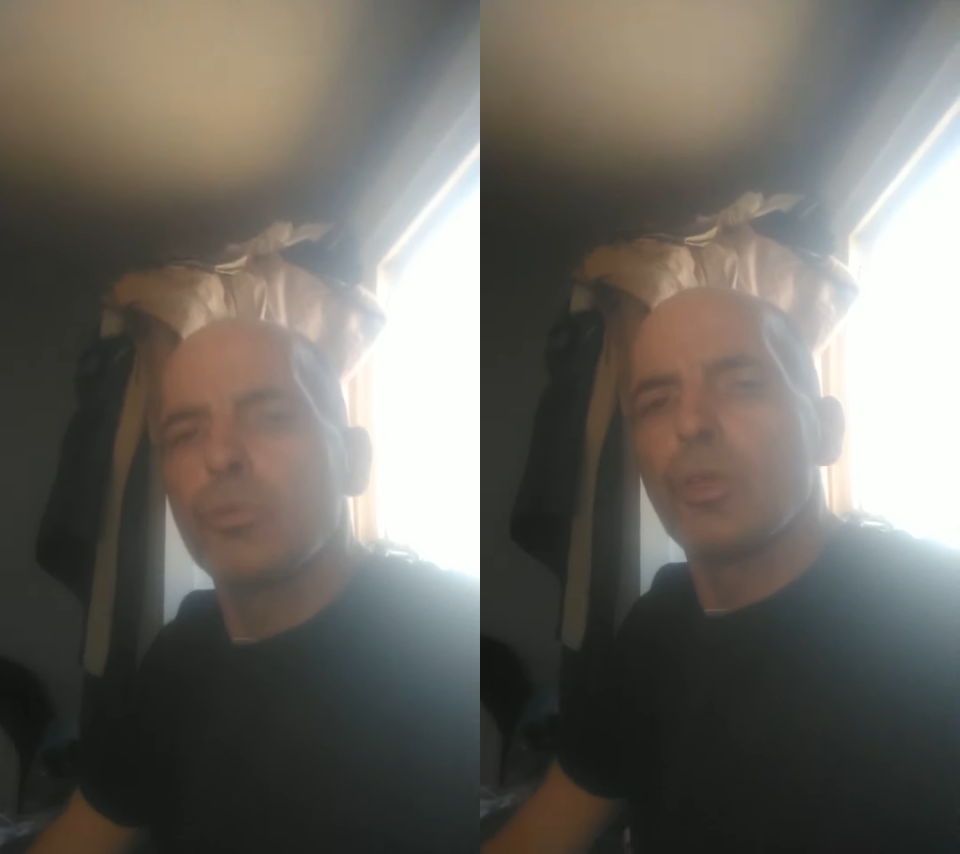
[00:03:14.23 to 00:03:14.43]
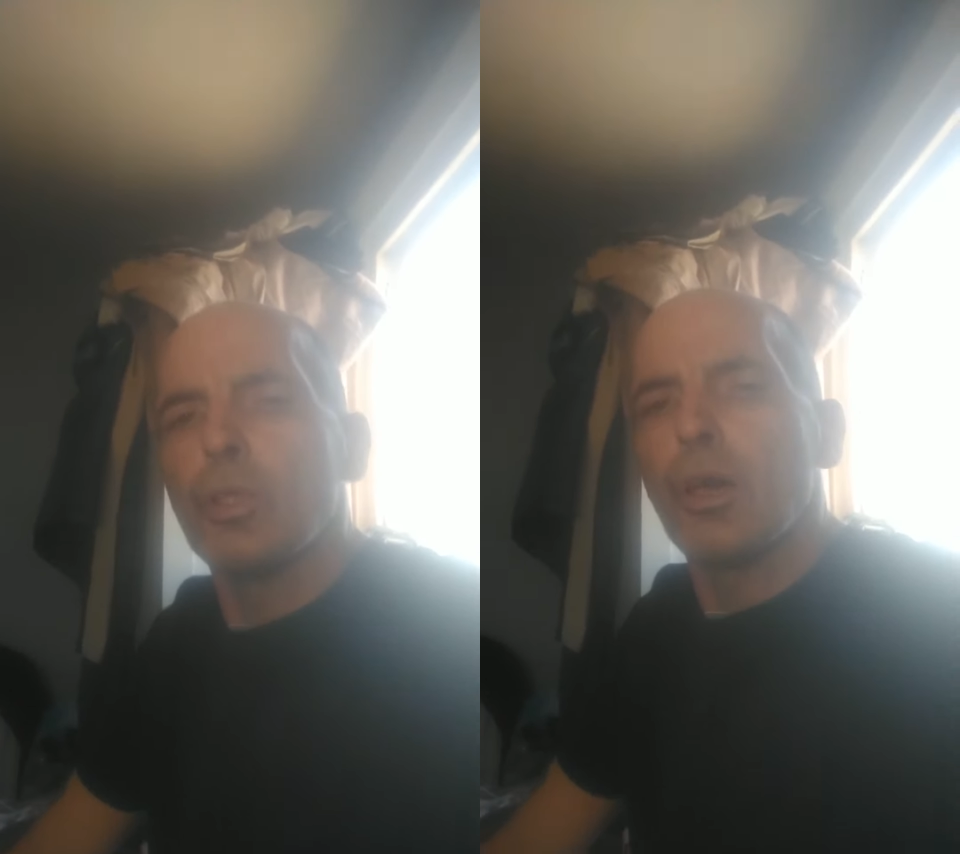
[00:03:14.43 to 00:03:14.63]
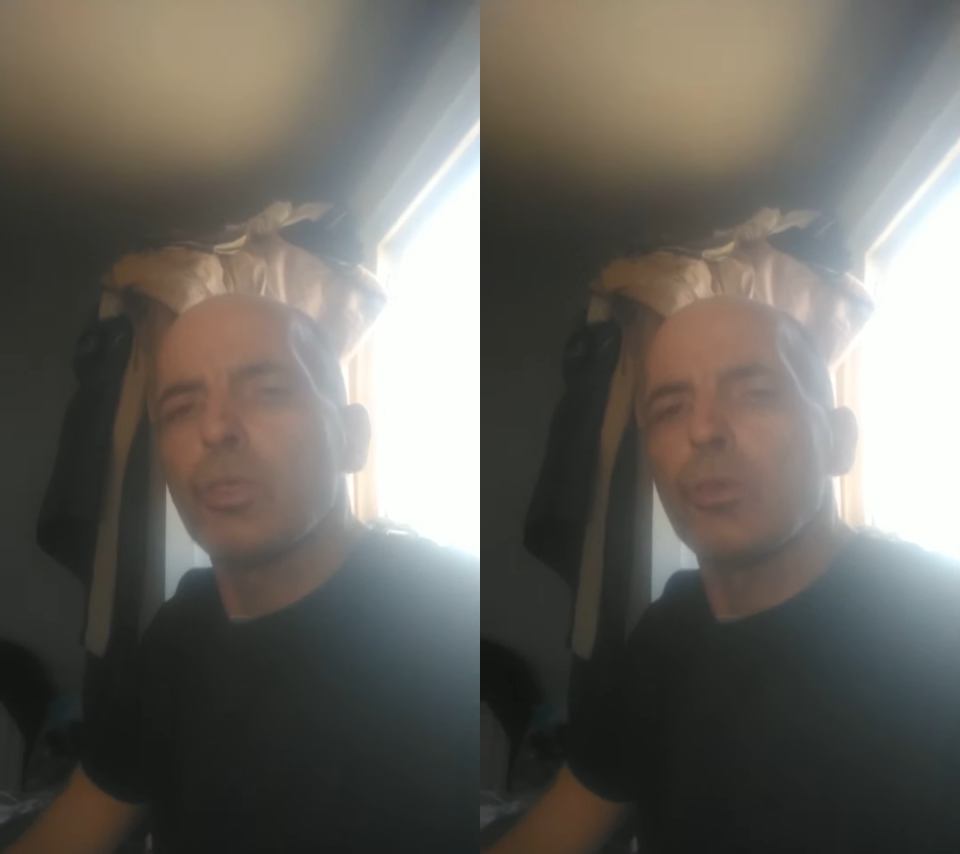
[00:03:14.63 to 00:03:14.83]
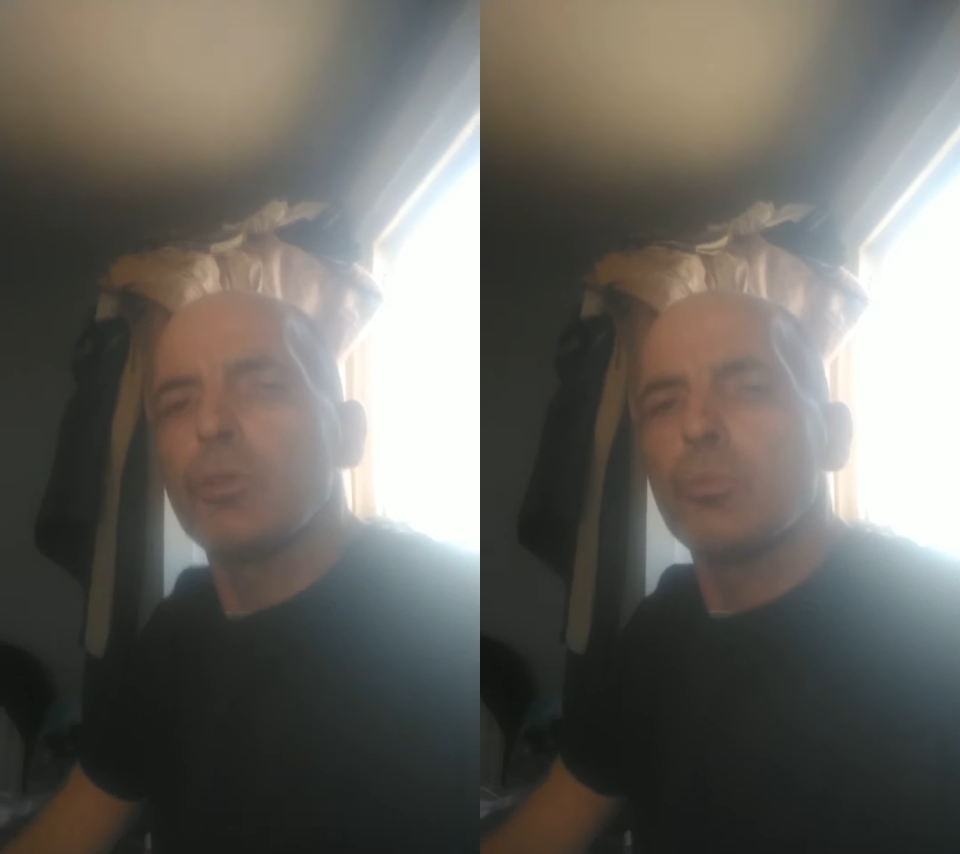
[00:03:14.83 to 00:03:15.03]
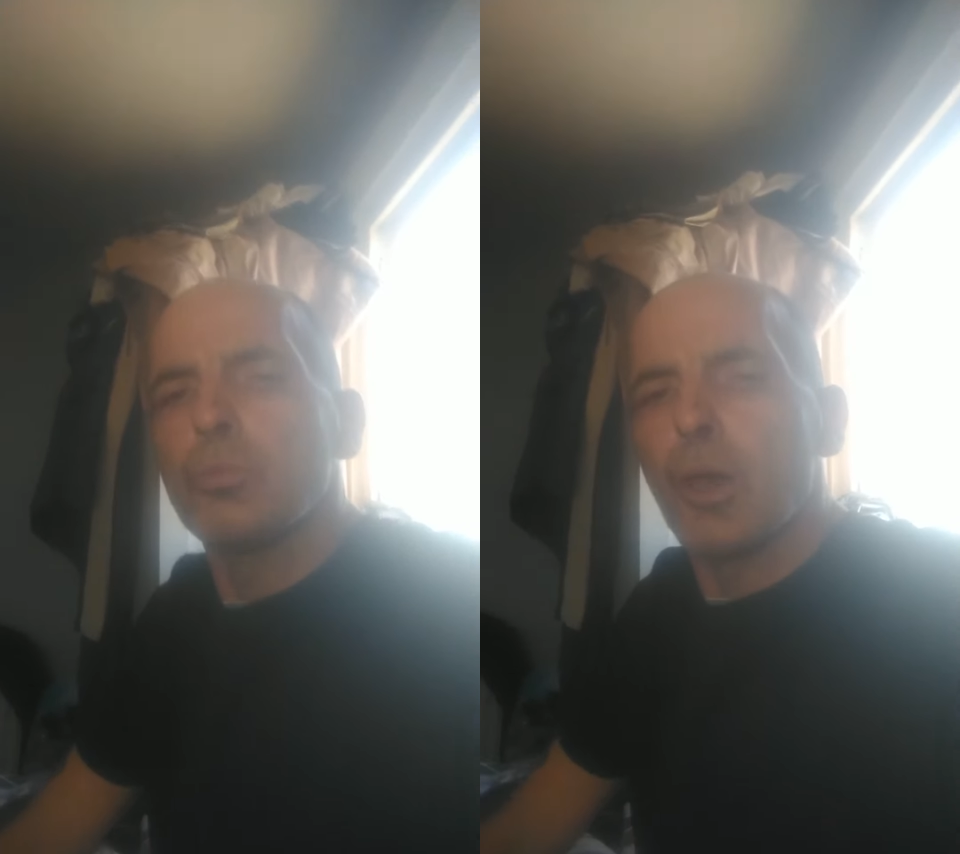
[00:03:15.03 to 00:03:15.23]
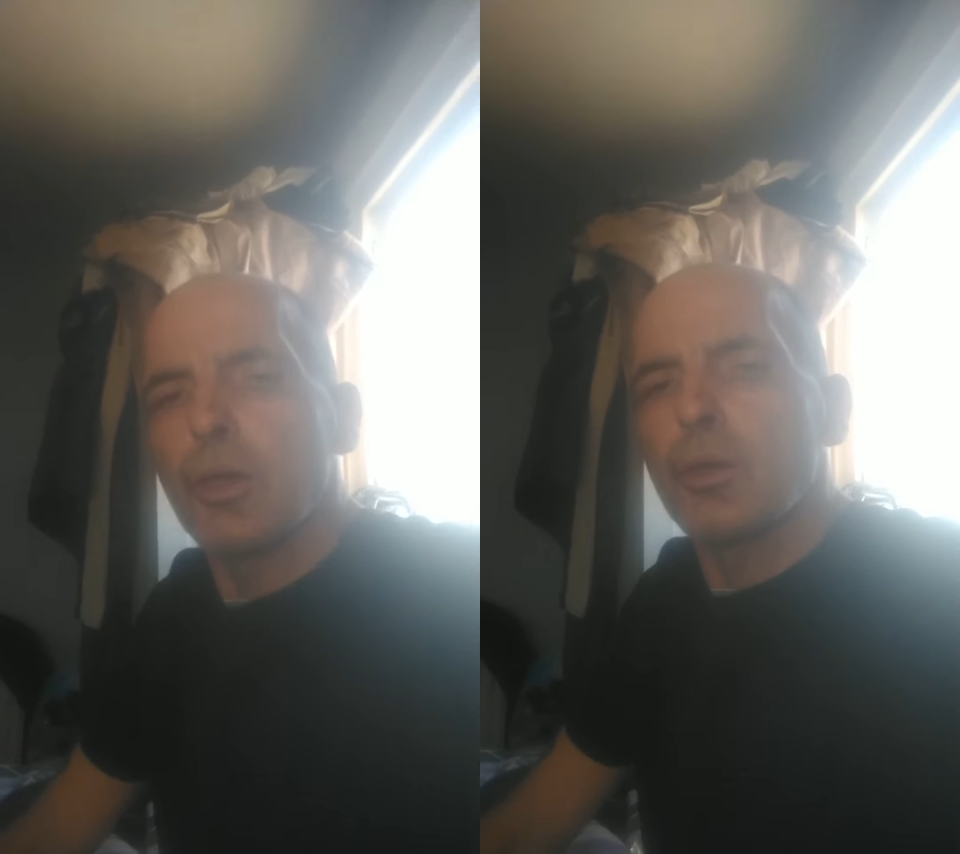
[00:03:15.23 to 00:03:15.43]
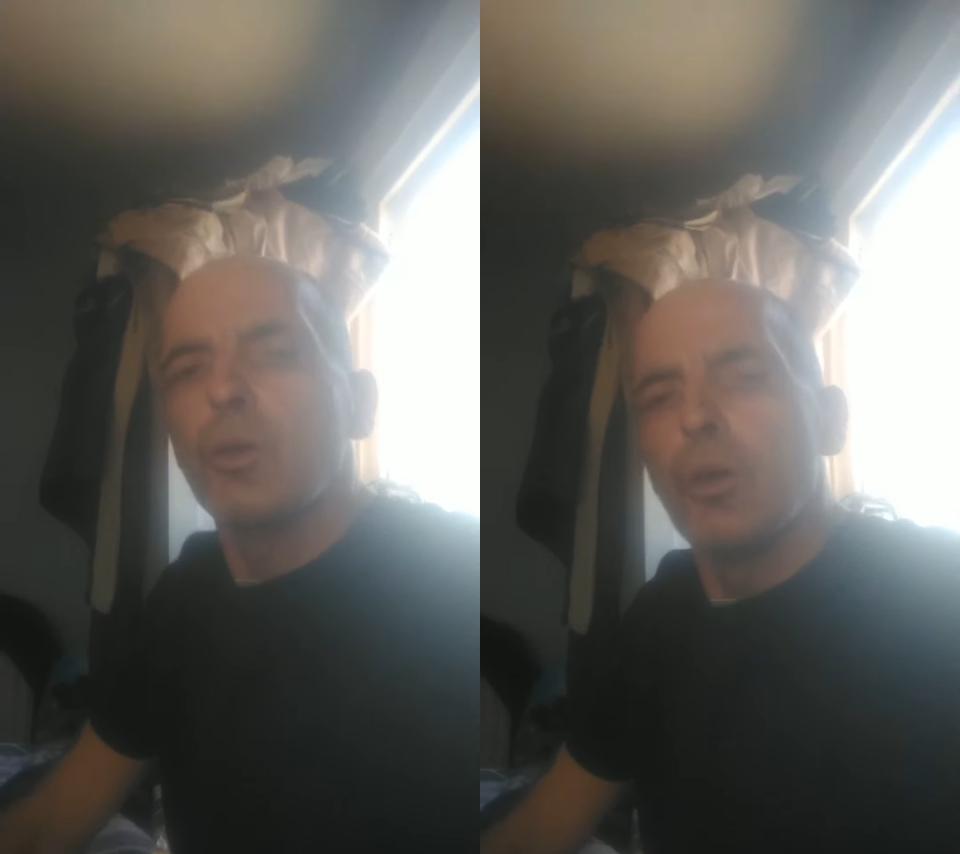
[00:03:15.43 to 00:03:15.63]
to London and back